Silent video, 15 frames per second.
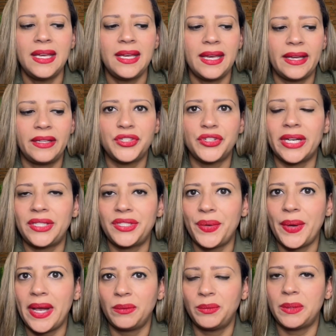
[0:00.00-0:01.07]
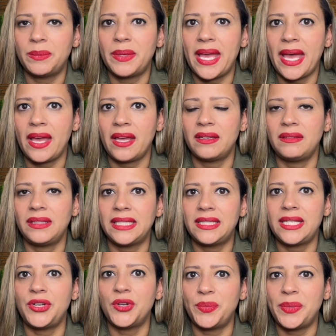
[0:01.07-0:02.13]
and try to help them get
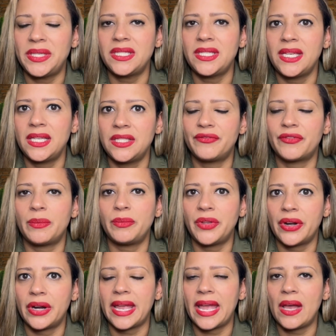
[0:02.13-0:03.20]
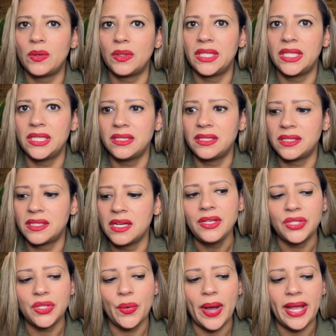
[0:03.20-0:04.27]
Latino business from their account list.
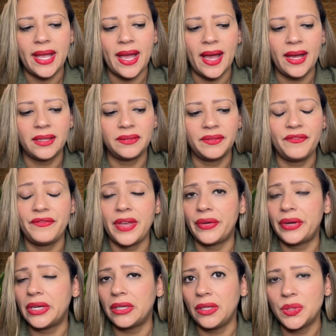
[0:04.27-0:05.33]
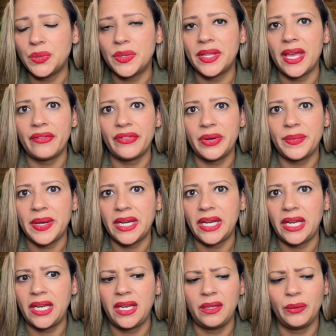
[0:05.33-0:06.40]
So I got very close with
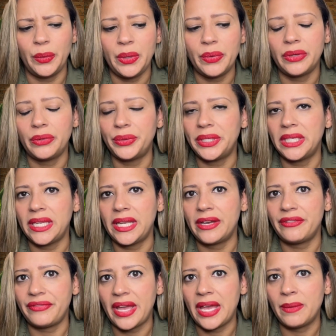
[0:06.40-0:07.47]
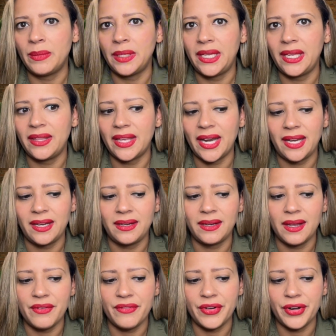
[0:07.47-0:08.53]
everybody. We were really a family that I
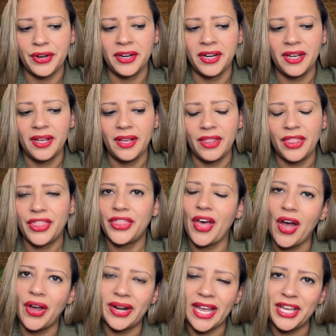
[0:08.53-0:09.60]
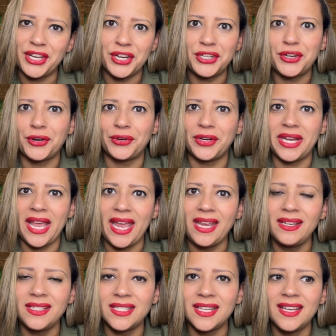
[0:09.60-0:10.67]
never thought I could
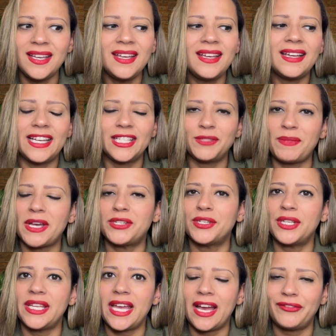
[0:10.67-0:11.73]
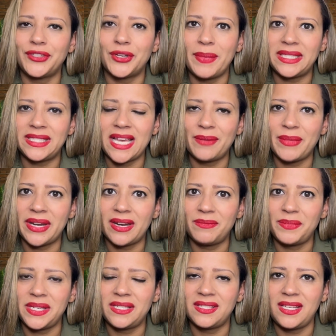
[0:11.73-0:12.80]
create, especially after my time at
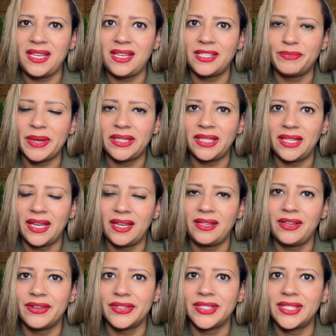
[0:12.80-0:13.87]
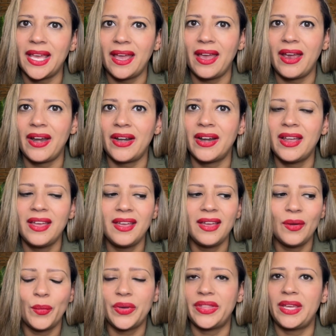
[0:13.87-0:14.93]
NBC, spending 8 years there
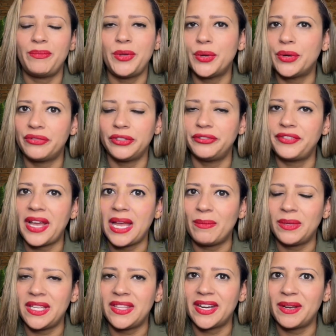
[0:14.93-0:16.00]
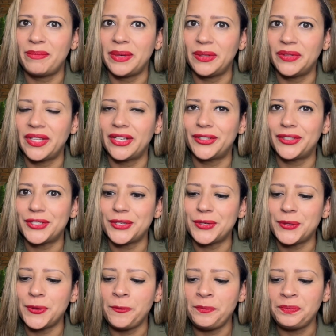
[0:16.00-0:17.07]
with a beautiful family that I built there
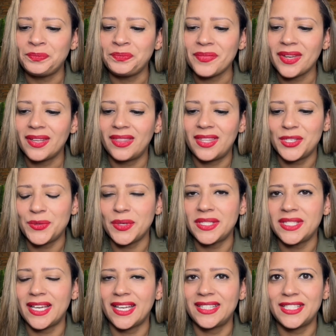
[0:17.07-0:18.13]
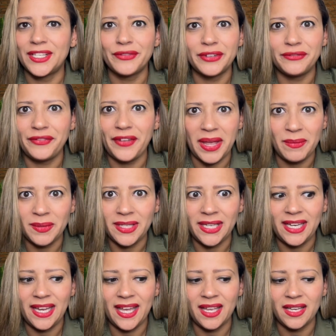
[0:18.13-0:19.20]
too. This was a different
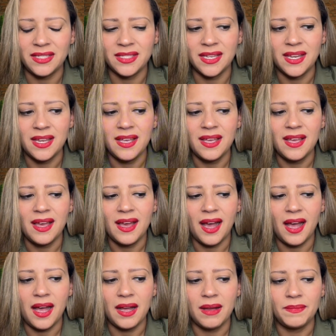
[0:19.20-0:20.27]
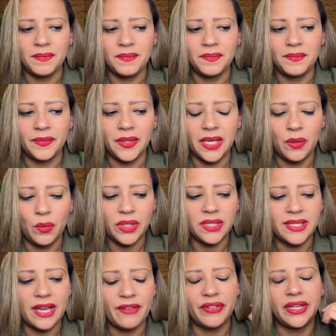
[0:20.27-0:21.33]
family, and it was
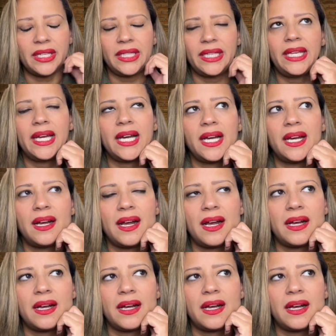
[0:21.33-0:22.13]
definitely a